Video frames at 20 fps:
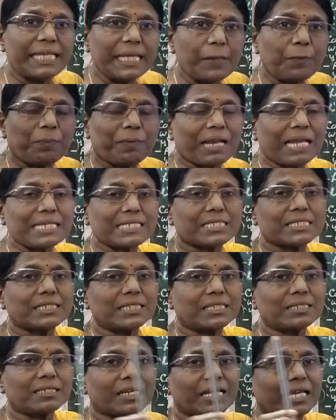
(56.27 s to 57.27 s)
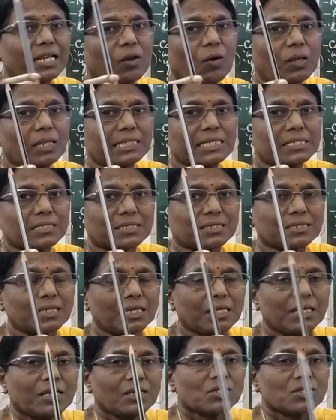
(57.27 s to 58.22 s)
deep writing and all this.